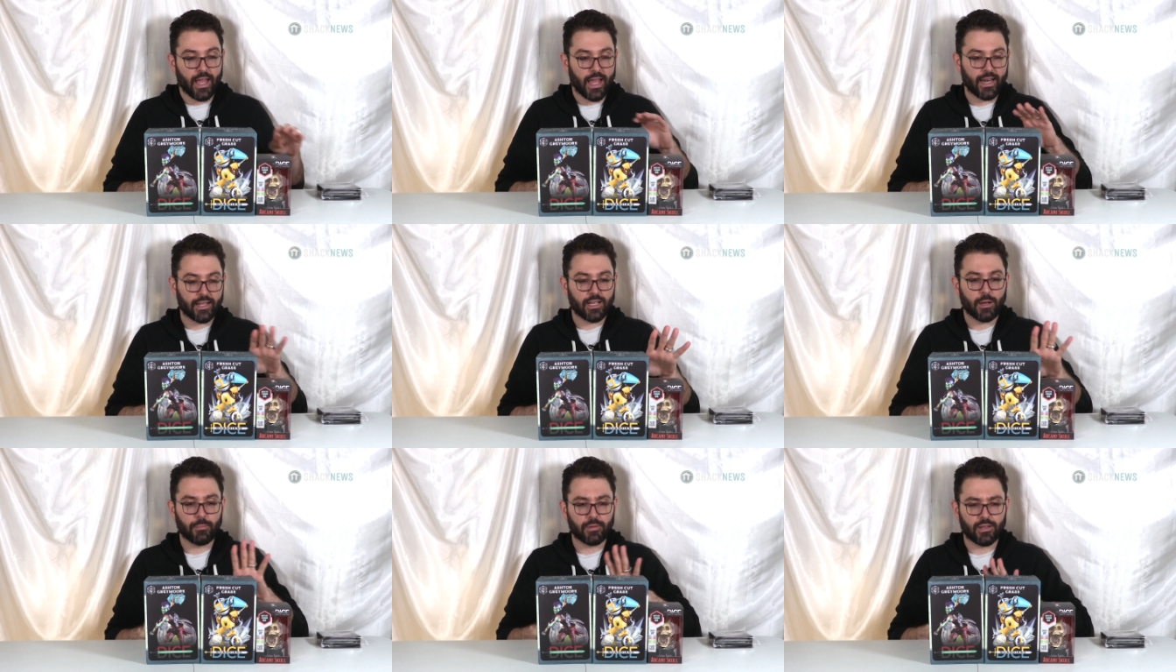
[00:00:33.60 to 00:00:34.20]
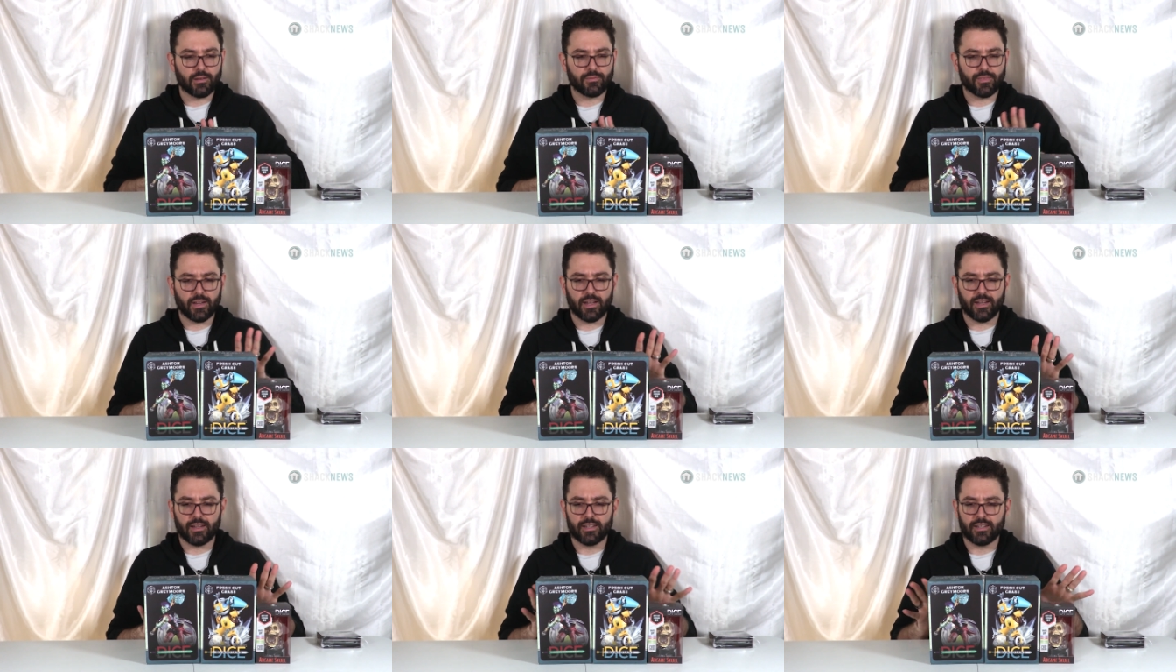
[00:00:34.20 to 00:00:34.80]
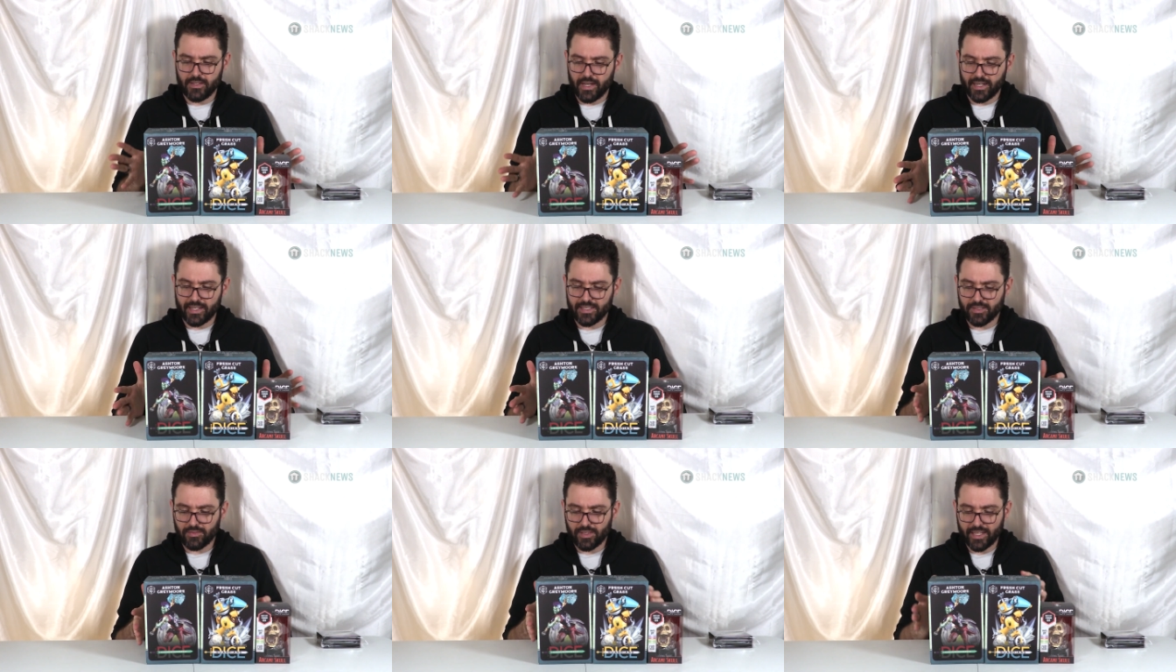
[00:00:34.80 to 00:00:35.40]
and a couple of, uh, I
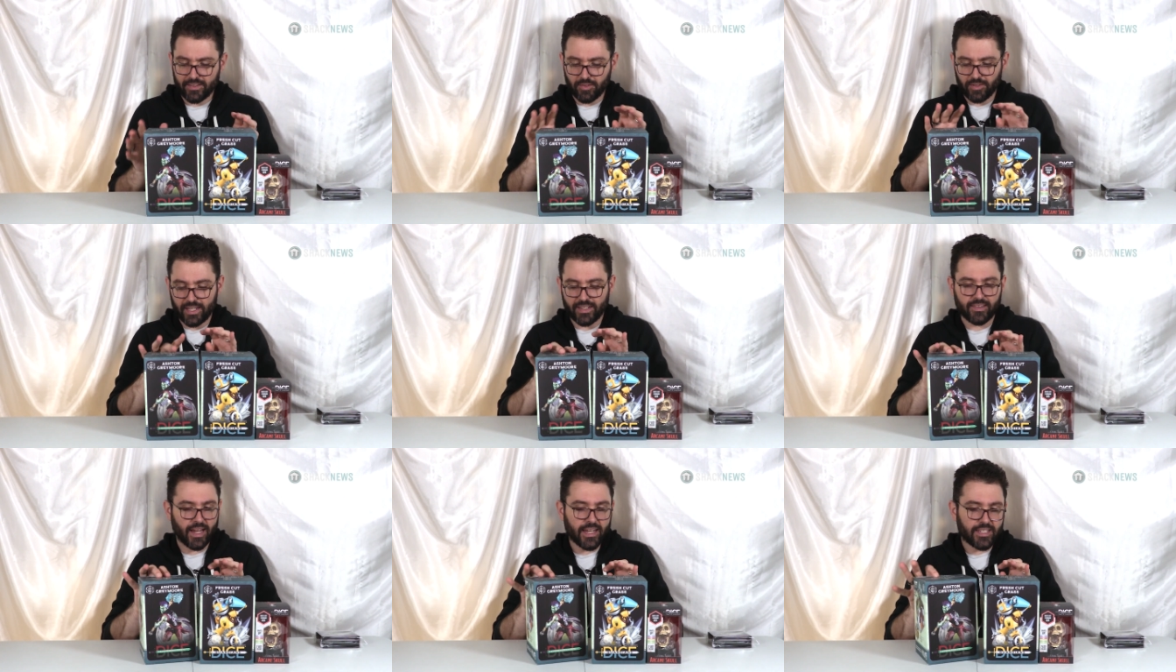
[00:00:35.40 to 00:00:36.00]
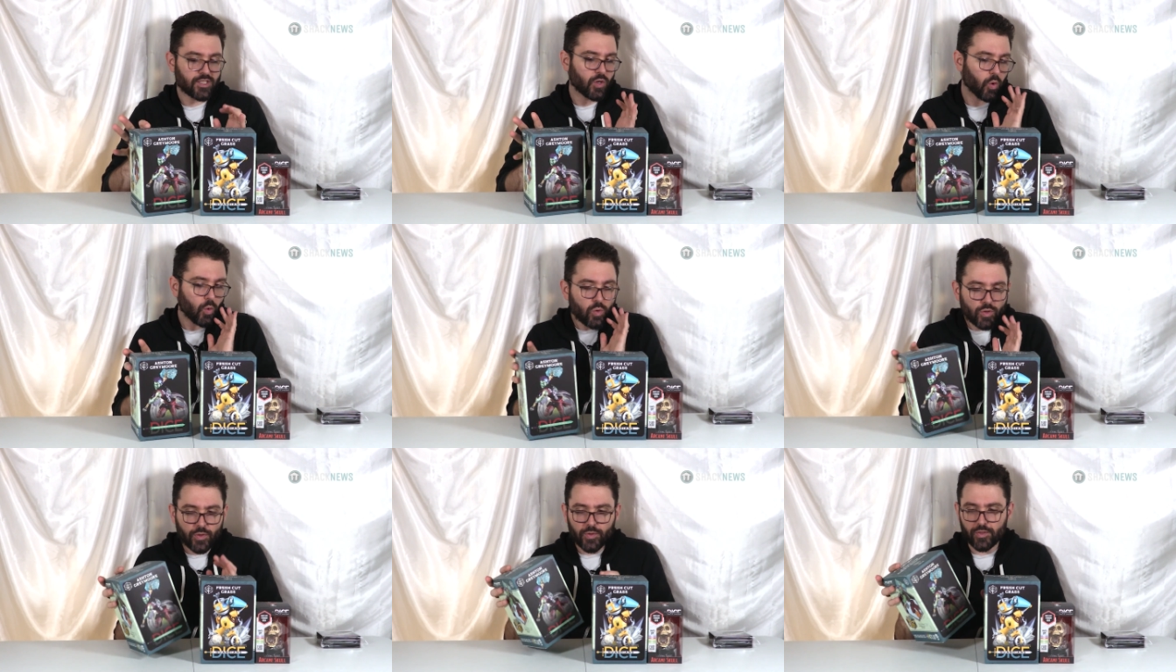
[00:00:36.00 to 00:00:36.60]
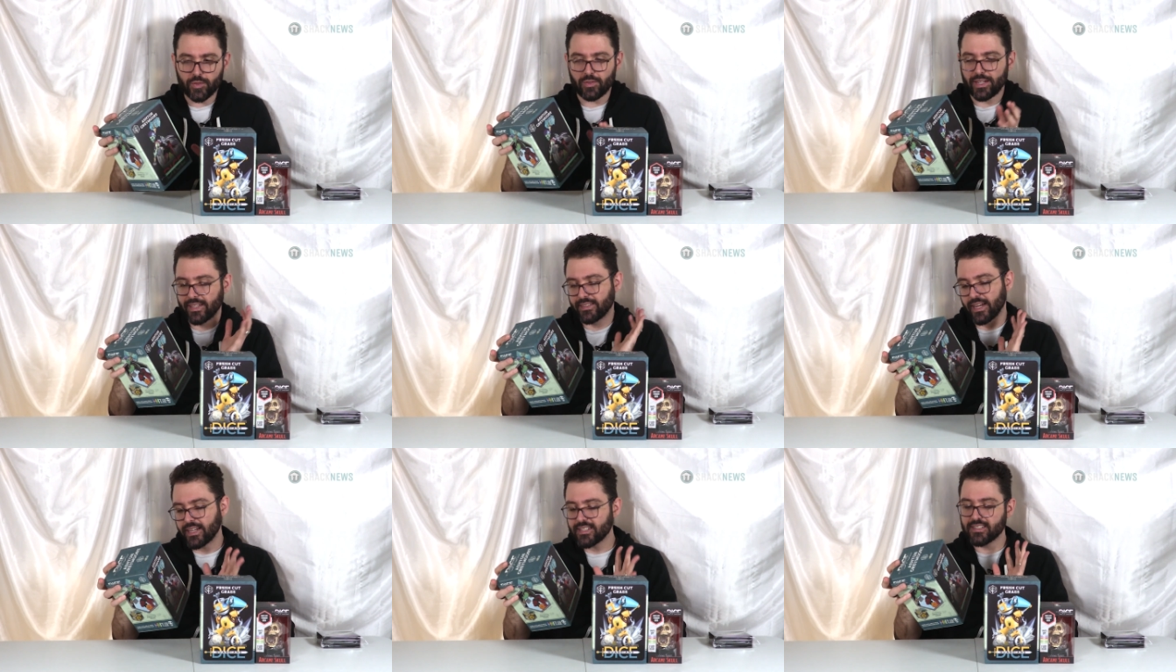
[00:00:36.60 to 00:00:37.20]
guess they're like, they're like dice holders or
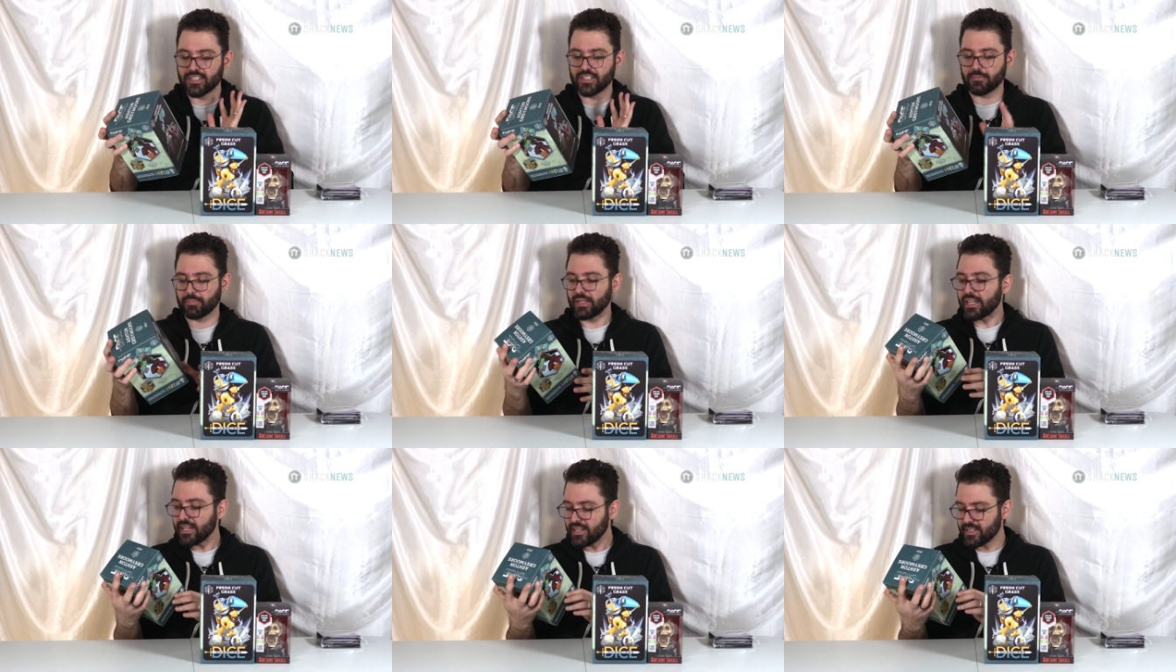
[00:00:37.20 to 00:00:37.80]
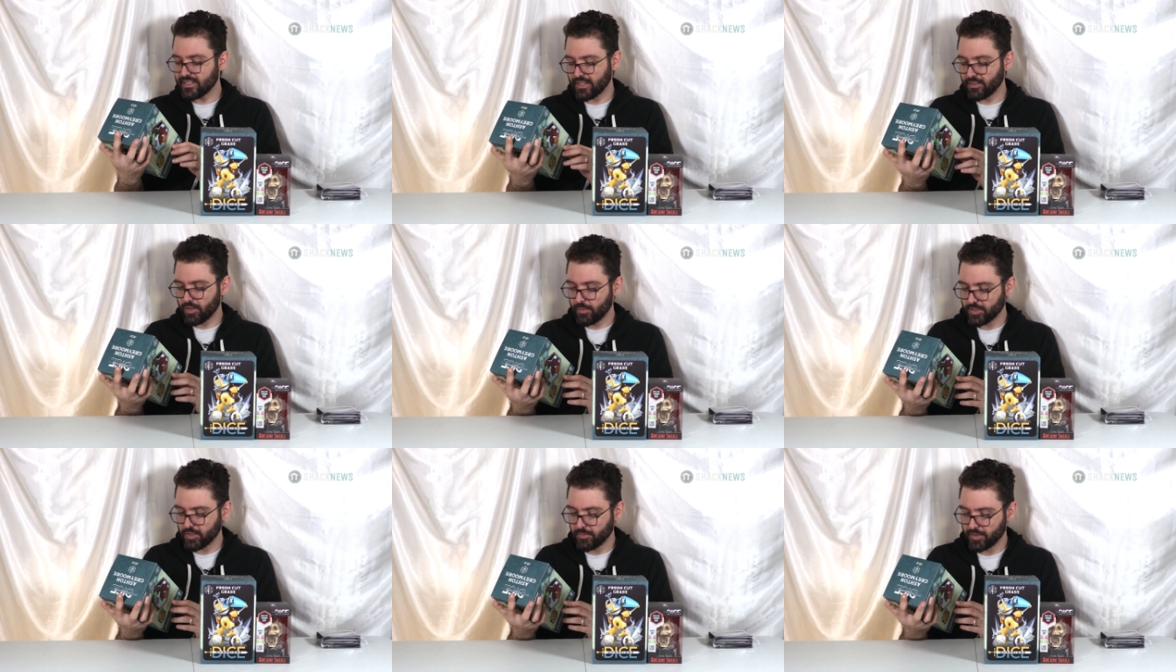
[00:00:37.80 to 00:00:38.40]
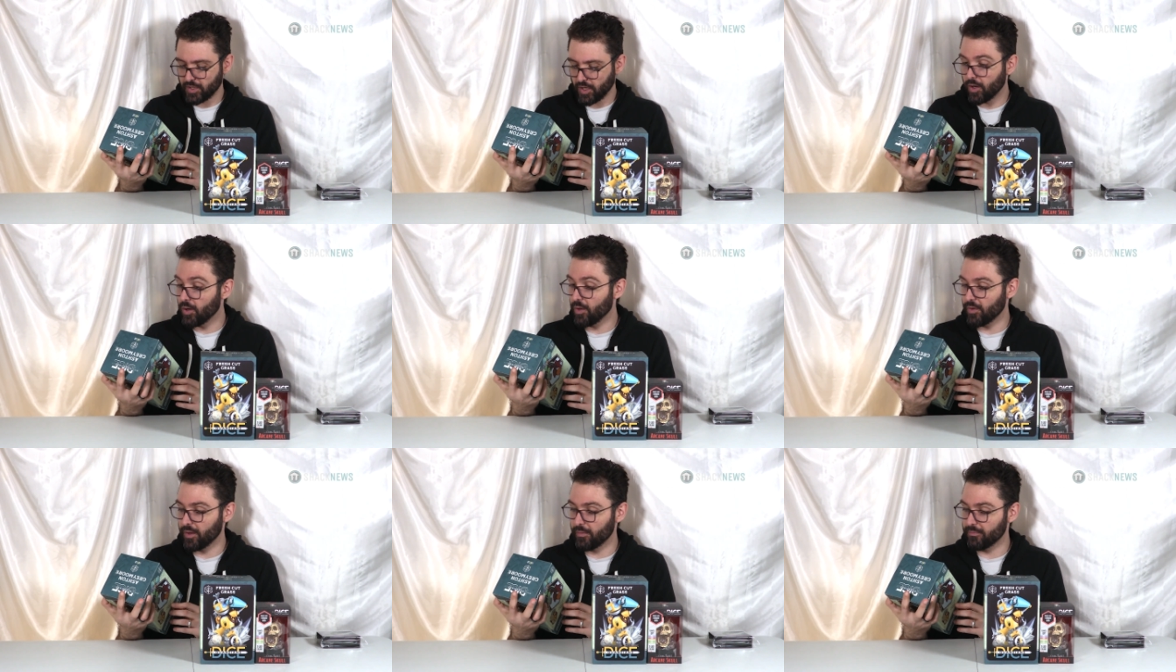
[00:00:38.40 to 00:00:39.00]
like dice displays. I don't know what you would
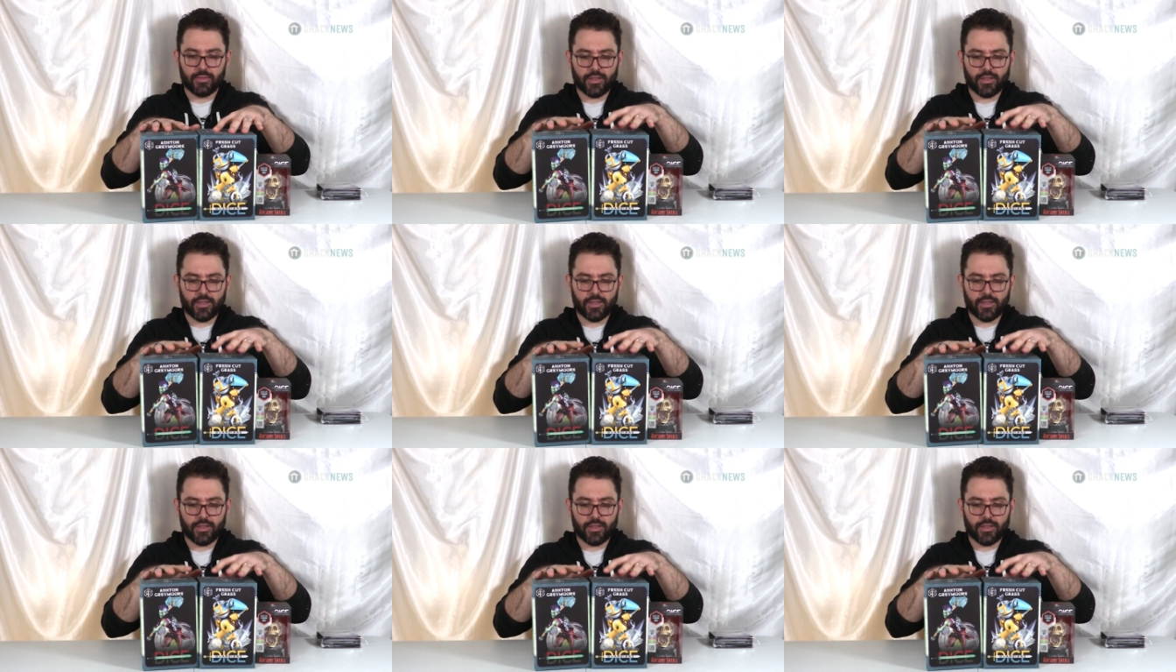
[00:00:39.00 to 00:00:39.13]
call them.